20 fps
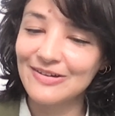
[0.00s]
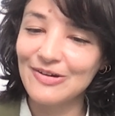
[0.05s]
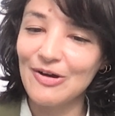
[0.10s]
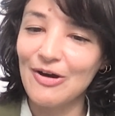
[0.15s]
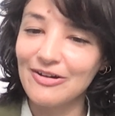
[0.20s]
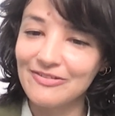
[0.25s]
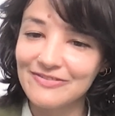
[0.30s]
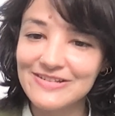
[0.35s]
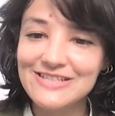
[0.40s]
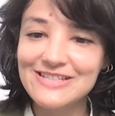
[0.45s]

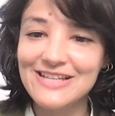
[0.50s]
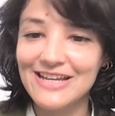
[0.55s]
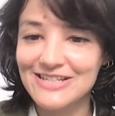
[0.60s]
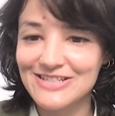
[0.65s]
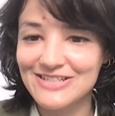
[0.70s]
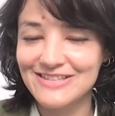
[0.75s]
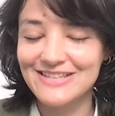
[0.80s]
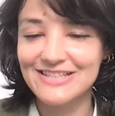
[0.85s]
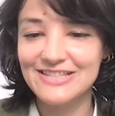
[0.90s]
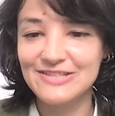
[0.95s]

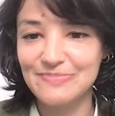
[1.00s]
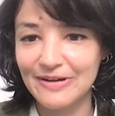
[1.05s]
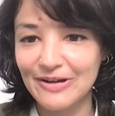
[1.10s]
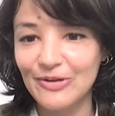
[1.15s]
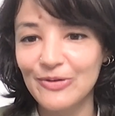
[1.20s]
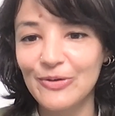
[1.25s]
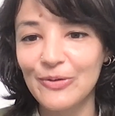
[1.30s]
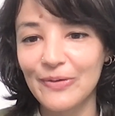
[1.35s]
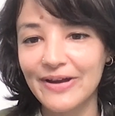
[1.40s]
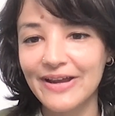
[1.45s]
conversation that's
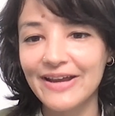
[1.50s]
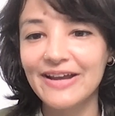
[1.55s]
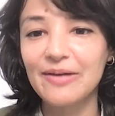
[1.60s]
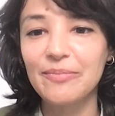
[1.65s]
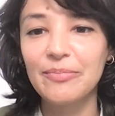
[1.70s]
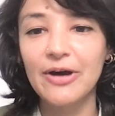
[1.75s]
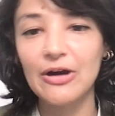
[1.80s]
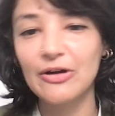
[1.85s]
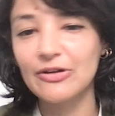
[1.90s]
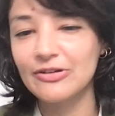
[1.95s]
been going
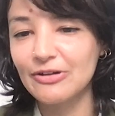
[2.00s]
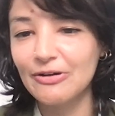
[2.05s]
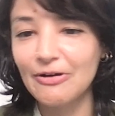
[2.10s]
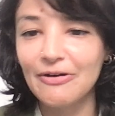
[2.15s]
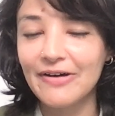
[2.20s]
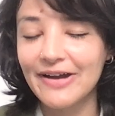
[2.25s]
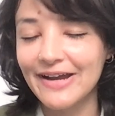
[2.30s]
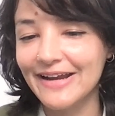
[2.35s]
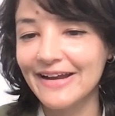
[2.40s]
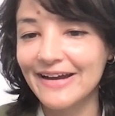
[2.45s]
about,
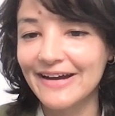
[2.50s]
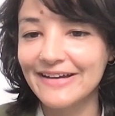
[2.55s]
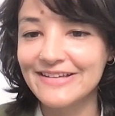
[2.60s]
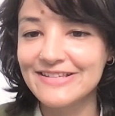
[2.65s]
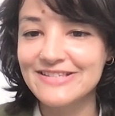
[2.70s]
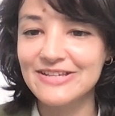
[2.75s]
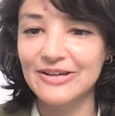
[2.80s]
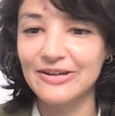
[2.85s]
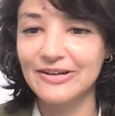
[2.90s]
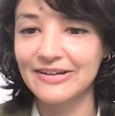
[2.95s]
AI
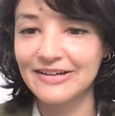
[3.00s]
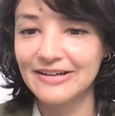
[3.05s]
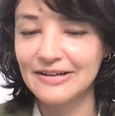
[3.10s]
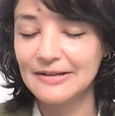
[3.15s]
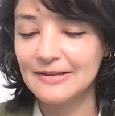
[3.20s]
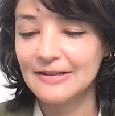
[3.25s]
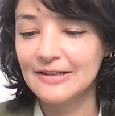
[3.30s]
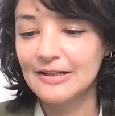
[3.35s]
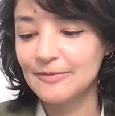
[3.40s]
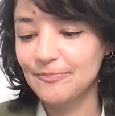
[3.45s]
is gonna
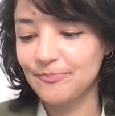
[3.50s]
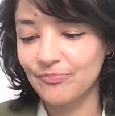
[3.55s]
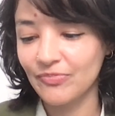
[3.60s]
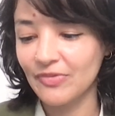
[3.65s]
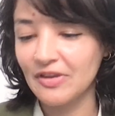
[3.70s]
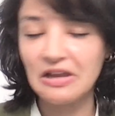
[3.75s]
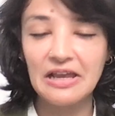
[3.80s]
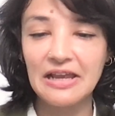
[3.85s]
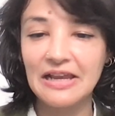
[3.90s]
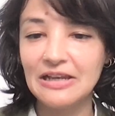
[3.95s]

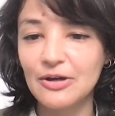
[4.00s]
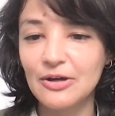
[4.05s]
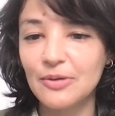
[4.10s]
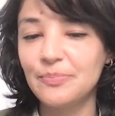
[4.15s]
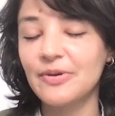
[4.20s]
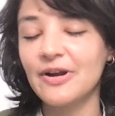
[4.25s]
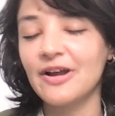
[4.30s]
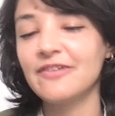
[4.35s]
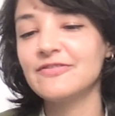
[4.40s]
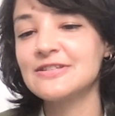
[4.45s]
kill your
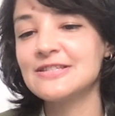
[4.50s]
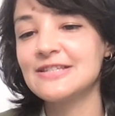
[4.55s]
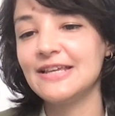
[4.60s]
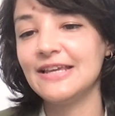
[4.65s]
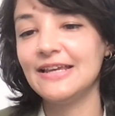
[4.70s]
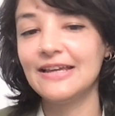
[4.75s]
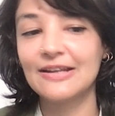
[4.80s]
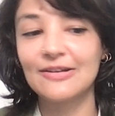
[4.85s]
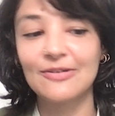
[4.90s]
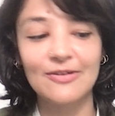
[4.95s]

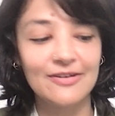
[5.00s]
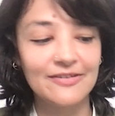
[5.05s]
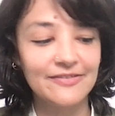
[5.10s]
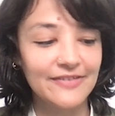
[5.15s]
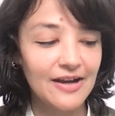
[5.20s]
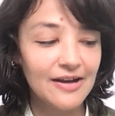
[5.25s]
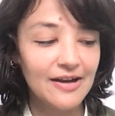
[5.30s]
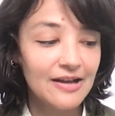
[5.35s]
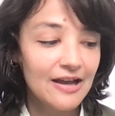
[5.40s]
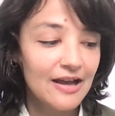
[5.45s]
privacy and all of
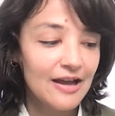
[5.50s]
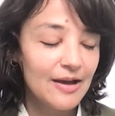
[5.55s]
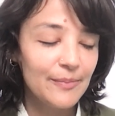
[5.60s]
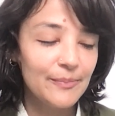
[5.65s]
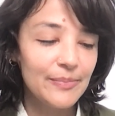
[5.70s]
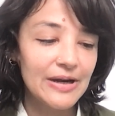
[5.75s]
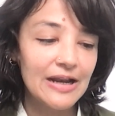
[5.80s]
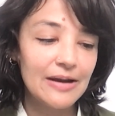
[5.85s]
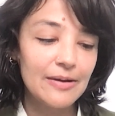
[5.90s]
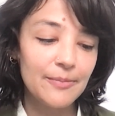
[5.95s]
that.
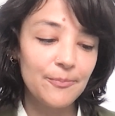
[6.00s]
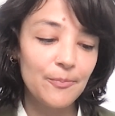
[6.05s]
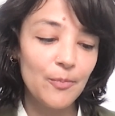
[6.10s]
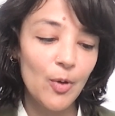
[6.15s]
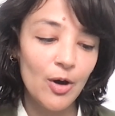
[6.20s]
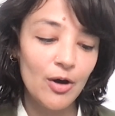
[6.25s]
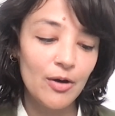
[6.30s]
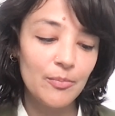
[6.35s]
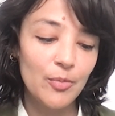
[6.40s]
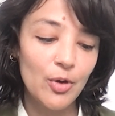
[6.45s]
But
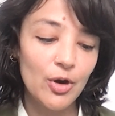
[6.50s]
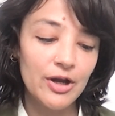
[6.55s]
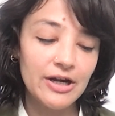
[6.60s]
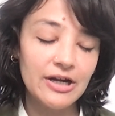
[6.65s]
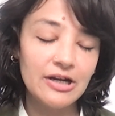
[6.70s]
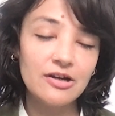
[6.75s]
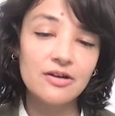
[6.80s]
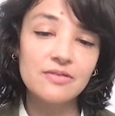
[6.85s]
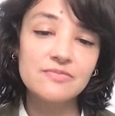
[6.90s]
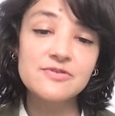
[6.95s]
more
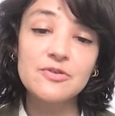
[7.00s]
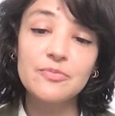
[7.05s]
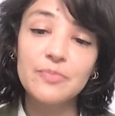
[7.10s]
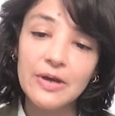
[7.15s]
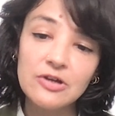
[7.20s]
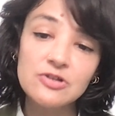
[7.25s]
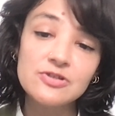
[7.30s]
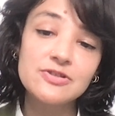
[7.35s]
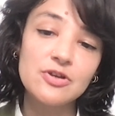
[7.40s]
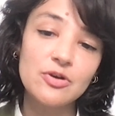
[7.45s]
in terms of,
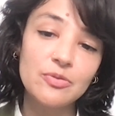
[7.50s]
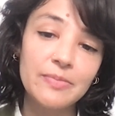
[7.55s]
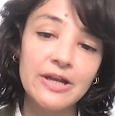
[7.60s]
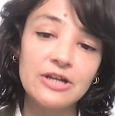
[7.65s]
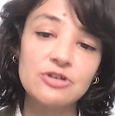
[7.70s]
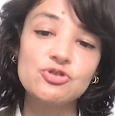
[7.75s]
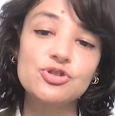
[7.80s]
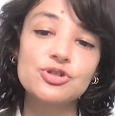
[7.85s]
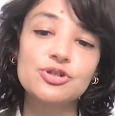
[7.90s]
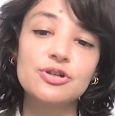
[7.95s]
because you
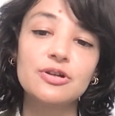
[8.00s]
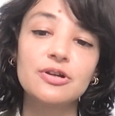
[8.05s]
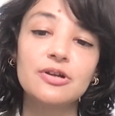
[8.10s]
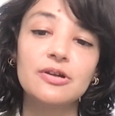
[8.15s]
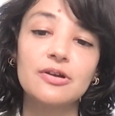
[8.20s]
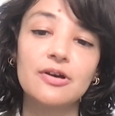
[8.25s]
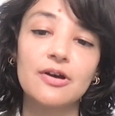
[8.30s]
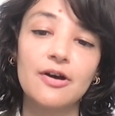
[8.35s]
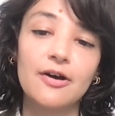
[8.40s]
mentioned